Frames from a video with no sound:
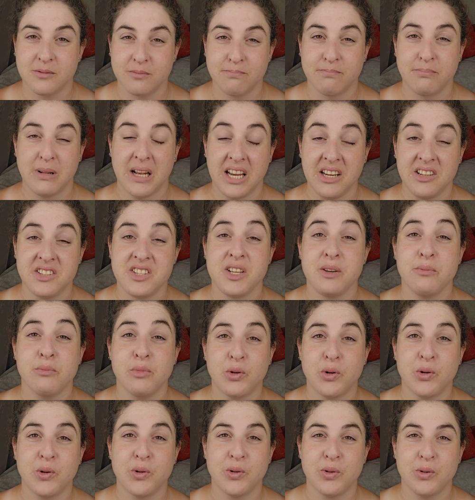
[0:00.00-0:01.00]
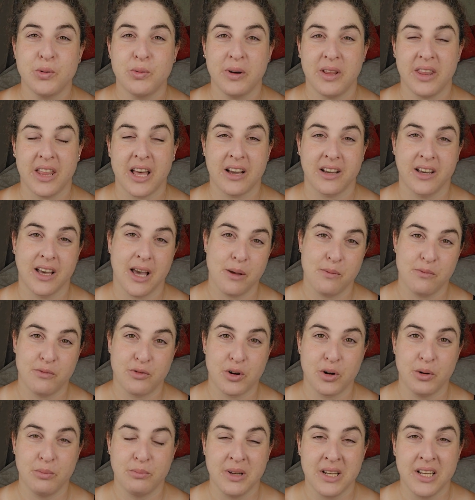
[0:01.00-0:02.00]
plenty more where that came
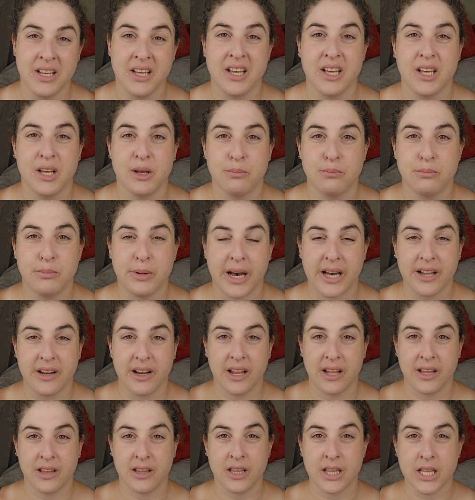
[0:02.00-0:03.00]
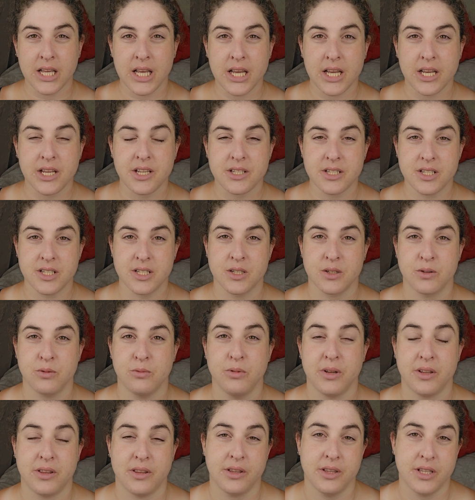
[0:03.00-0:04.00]
from. But these,
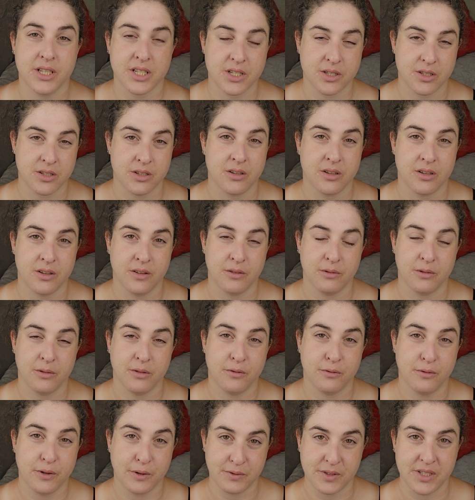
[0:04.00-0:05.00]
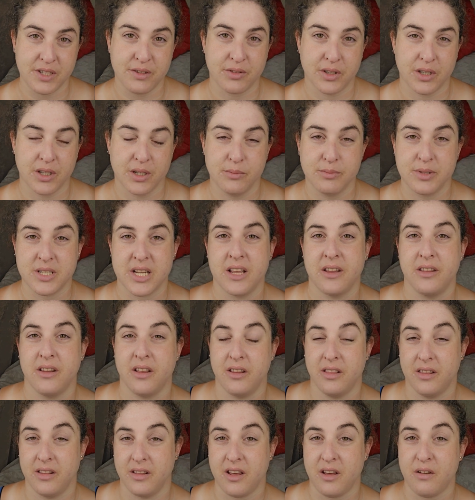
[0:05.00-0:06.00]
with this 50 verbs and
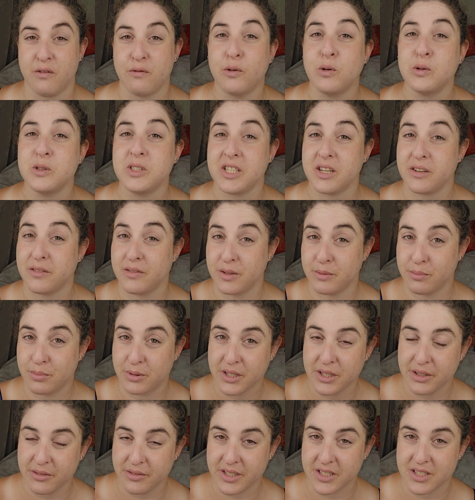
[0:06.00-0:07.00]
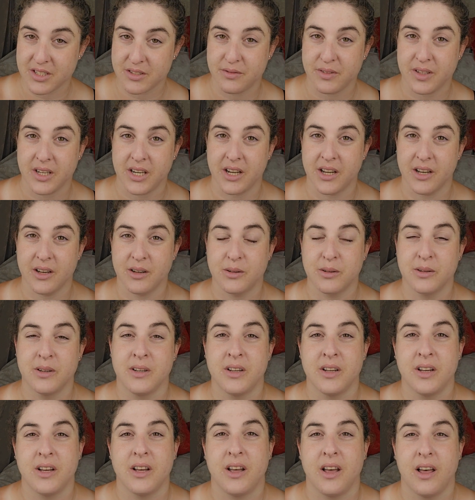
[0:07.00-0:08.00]
then the 40 of the previous video,
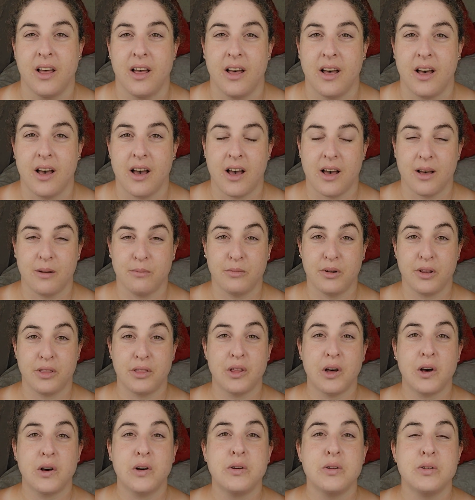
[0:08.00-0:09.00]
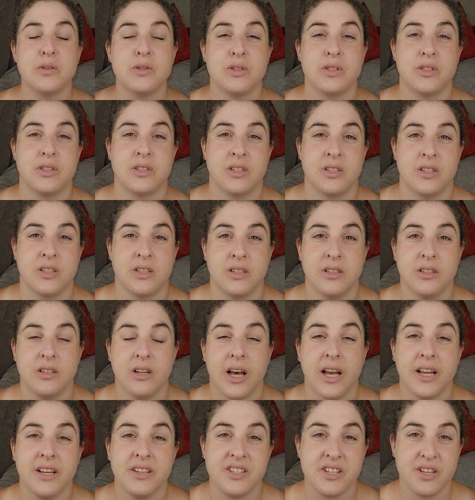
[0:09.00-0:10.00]
with those
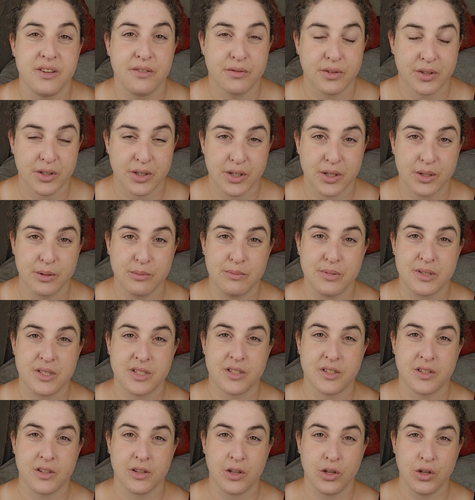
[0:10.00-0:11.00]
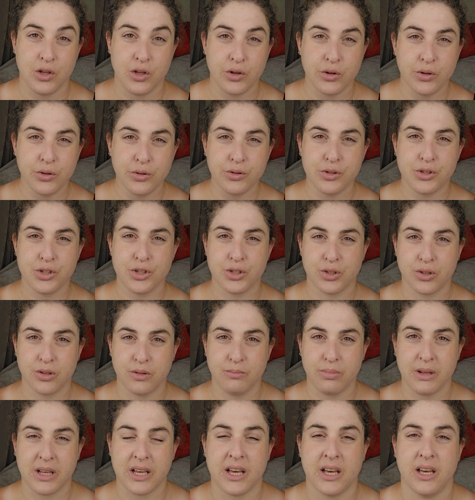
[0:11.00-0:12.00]
90 verbs, you
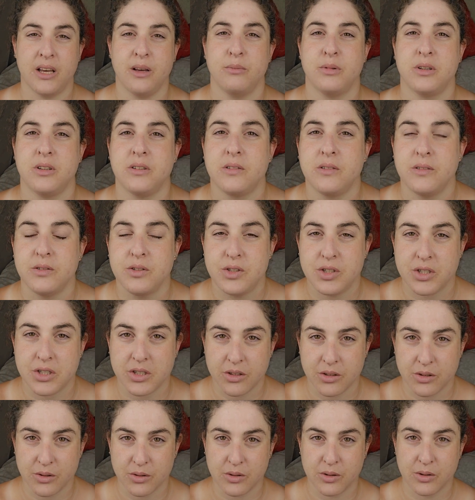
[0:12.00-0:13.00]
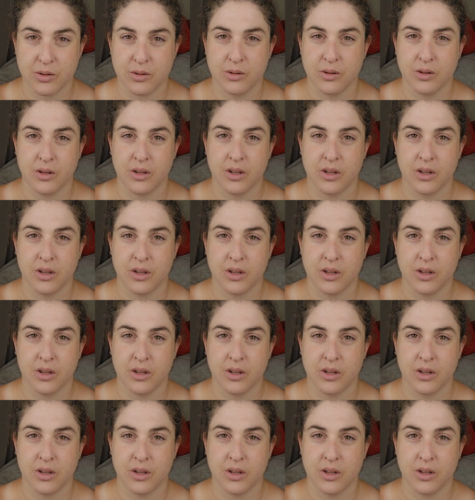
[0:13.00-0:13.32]
should be able to